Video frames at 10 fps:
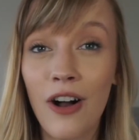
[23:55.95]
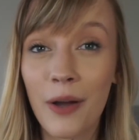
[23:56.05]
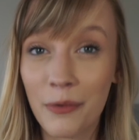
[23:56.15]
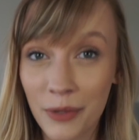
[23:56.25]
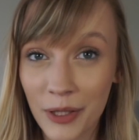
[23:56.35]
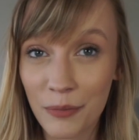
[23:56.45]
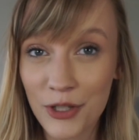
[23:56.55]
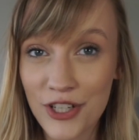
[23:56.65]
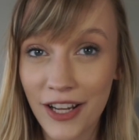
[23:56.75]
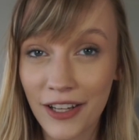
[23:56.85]
I would really
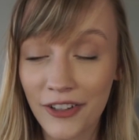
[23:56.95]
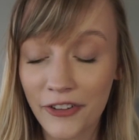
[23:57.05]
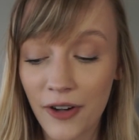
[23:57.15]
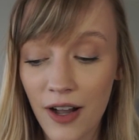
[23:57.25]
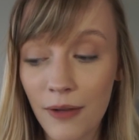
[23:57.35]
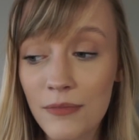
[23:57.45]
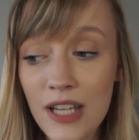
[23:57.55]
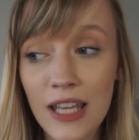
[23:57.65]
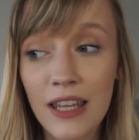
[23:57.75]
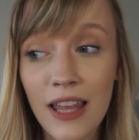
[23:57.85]
appreciate you um,
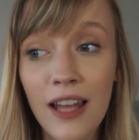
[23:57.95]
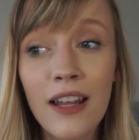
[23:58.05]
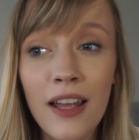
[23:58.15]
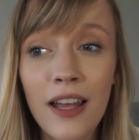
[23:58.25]
taking that